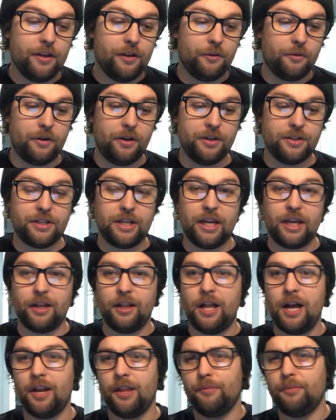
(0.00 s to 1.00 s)
Whereas like a
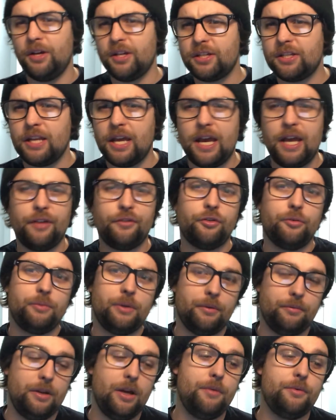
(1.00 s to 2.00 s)
lot of the Mustangs, the
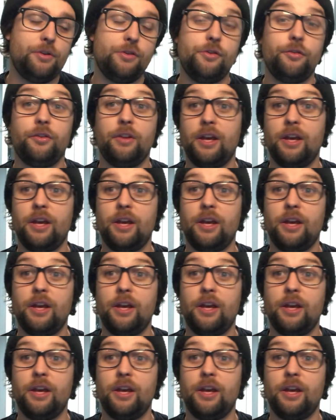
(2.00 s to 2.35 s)
BMWs,